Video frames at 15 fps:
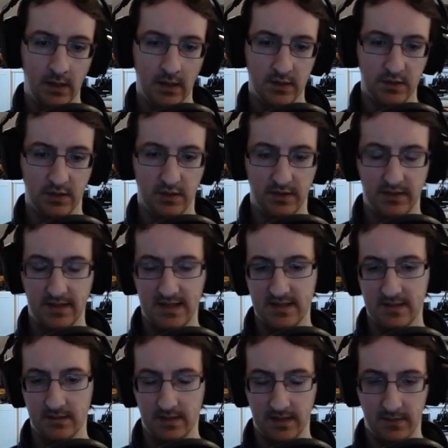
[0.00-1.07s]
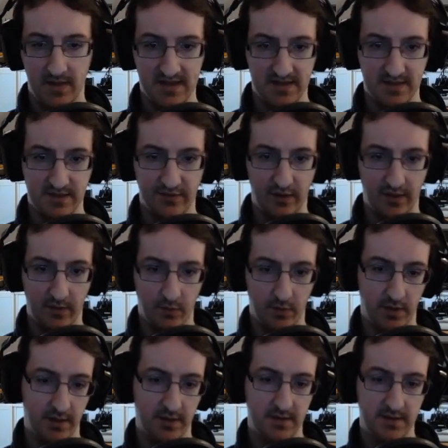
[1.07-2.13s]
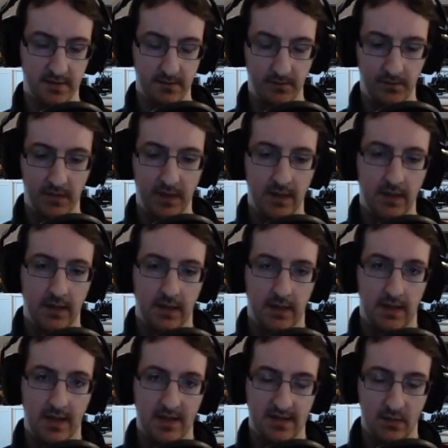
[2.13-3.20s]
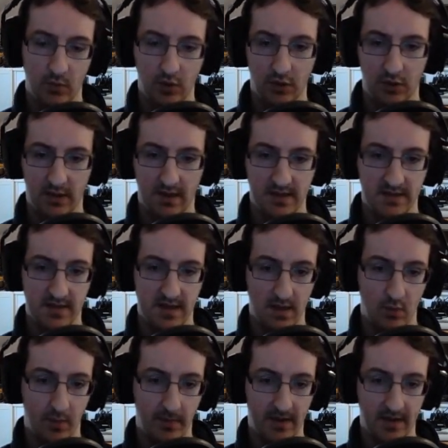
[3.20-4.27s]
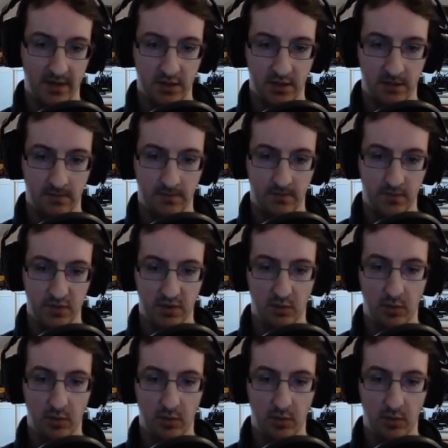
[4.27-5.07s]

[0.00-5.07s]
So that's the basics of how that works. Next thing we're going to look at is the weapon action. So the